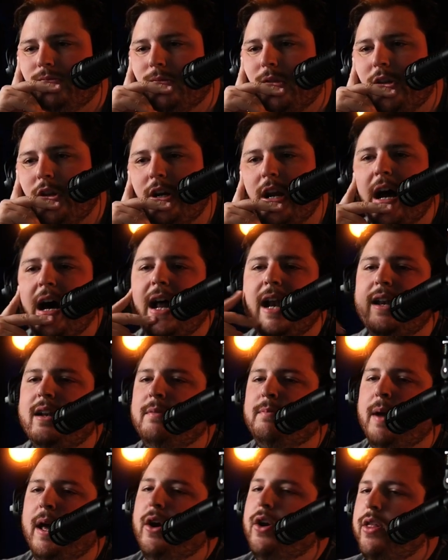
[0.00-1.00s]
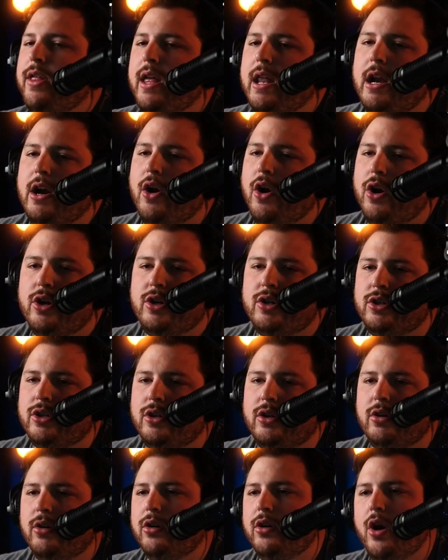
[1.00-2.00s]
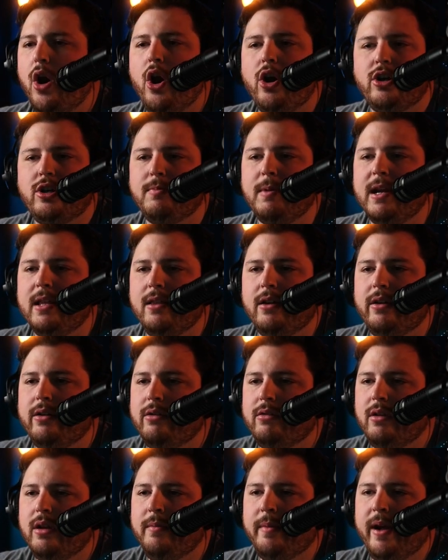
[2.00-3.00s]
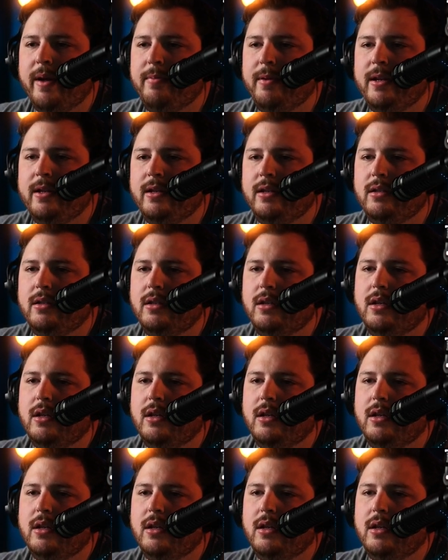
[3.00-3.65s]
They're not better than an Archer or an Archmaid though, in my opinion.